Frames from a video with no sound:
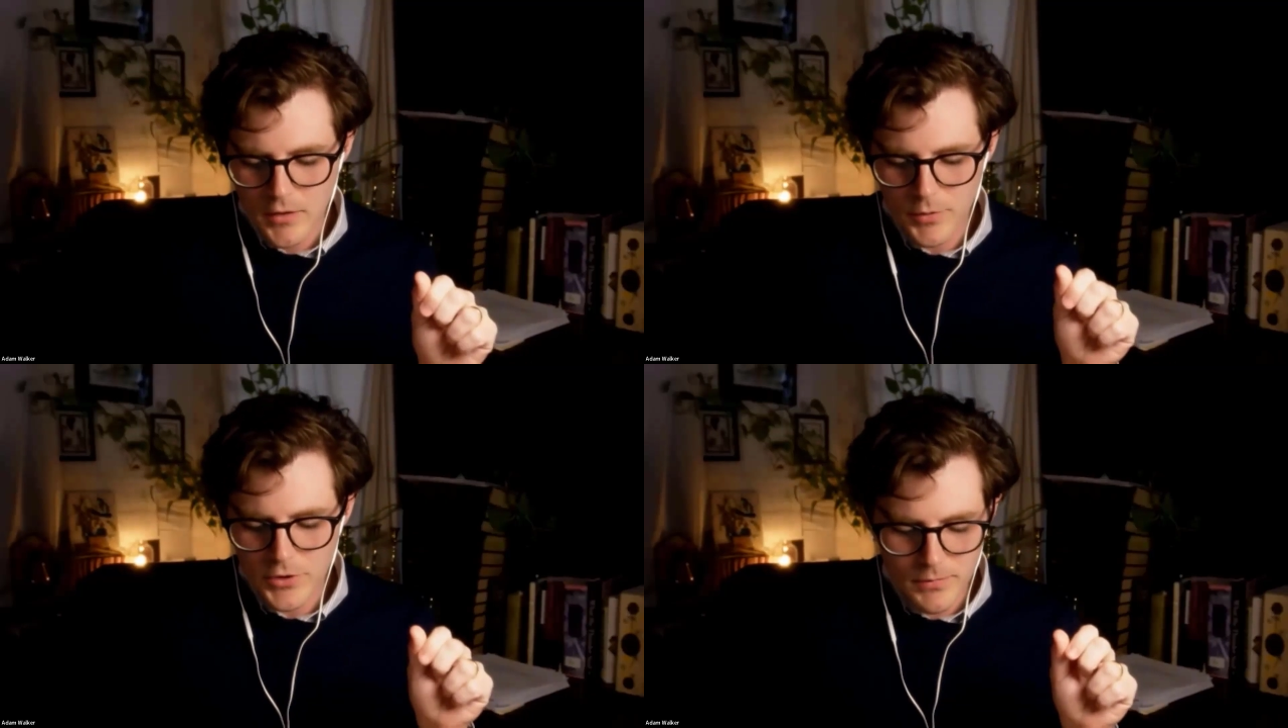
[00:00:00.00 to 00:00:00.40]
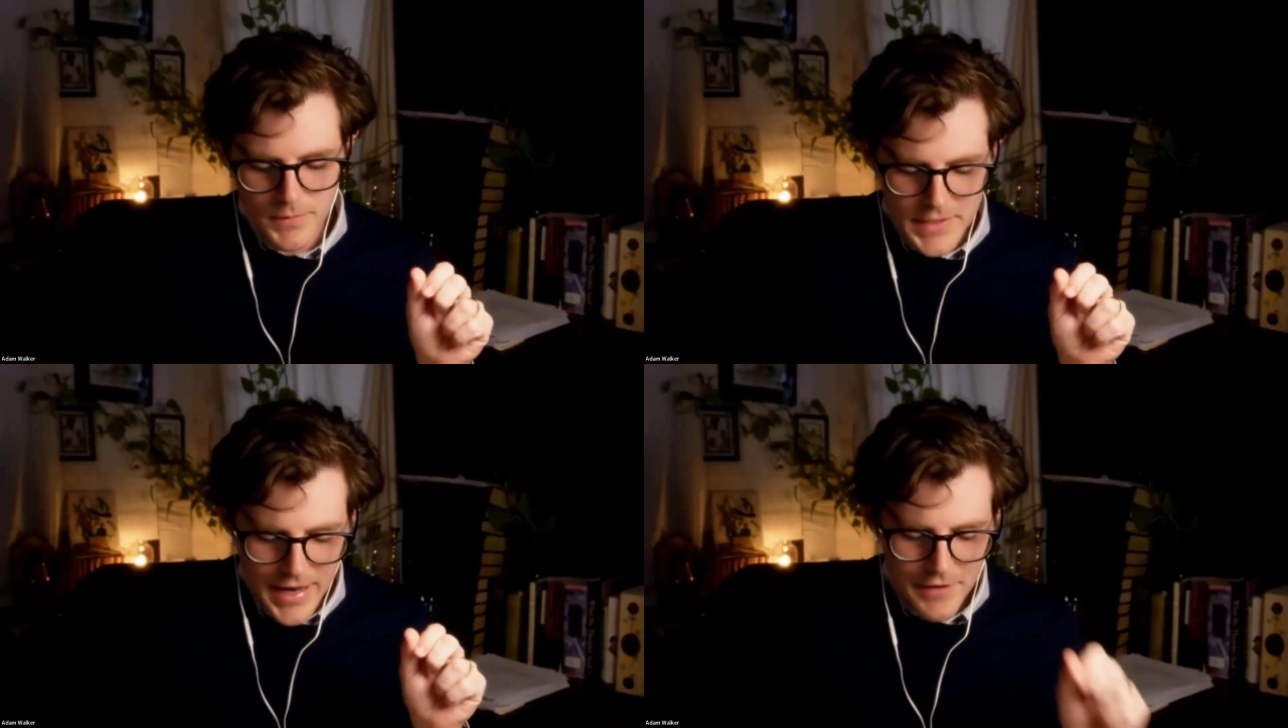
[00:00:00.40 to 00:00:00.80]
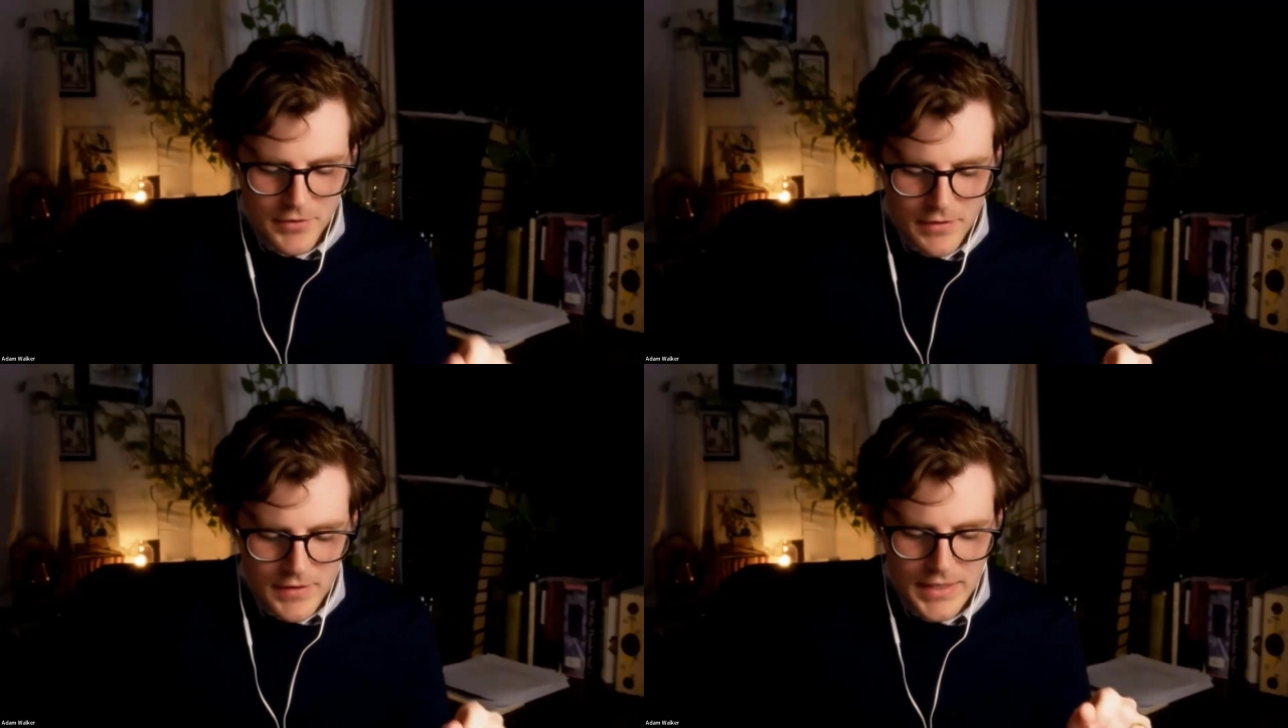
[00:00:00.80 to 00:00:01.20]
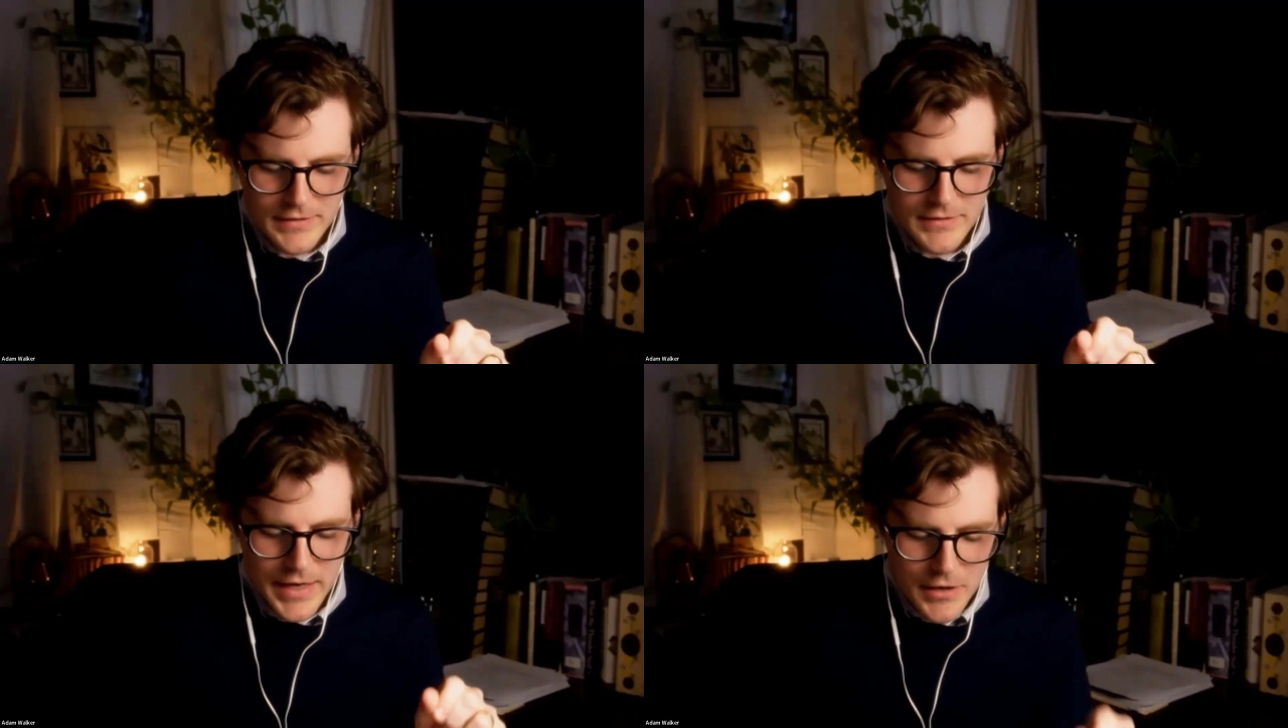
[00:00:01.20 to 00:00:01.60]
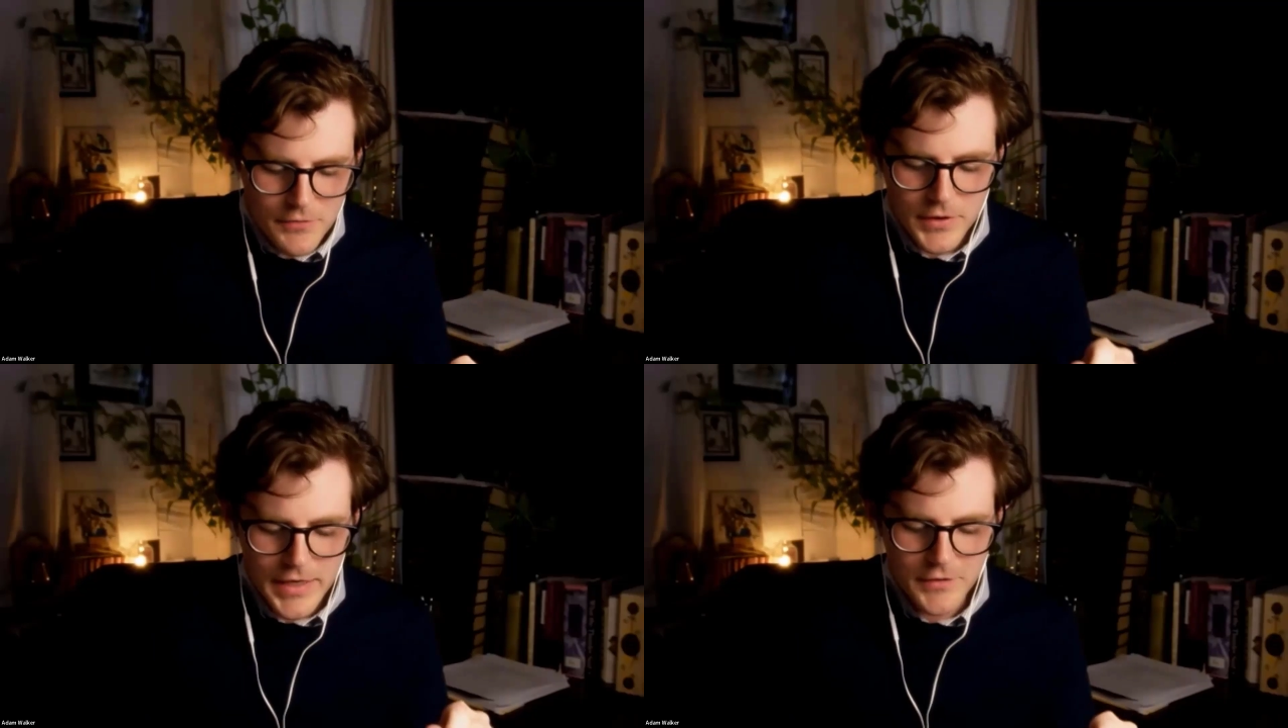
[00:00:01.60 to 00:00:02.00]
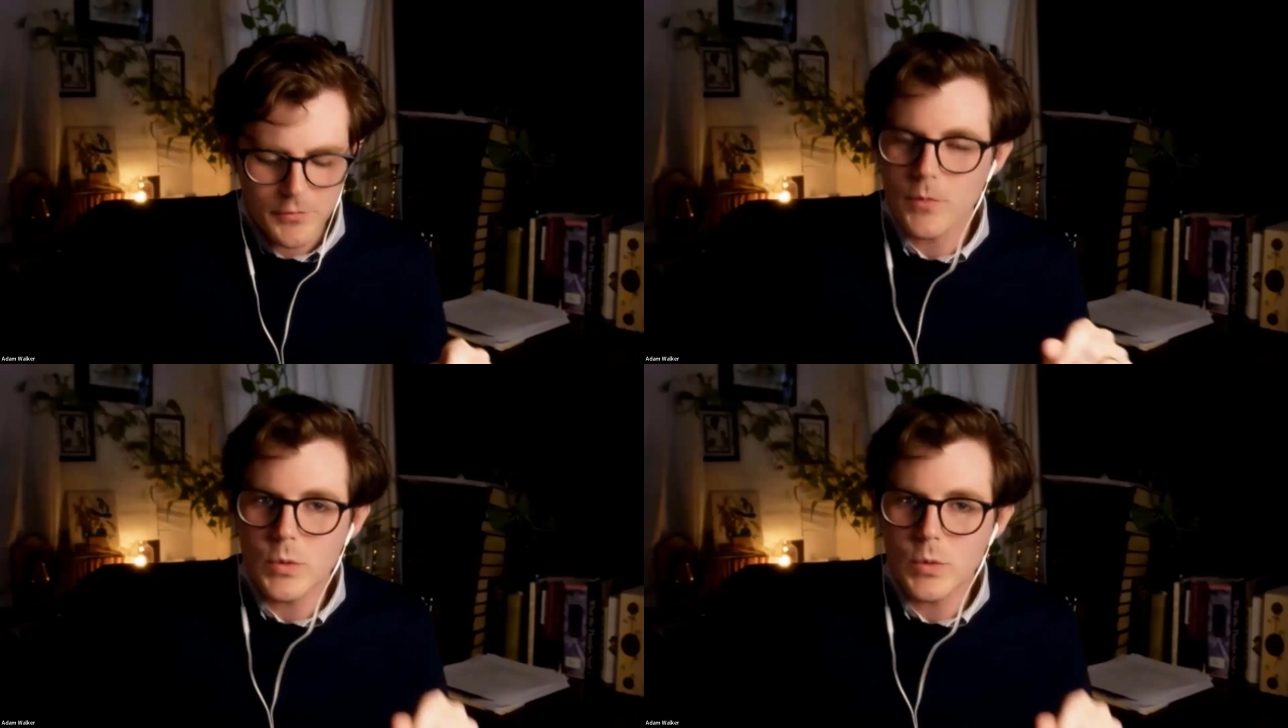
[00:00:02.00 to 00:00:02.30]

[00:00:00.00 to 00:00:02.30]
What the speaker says: We should read everything as carefully as we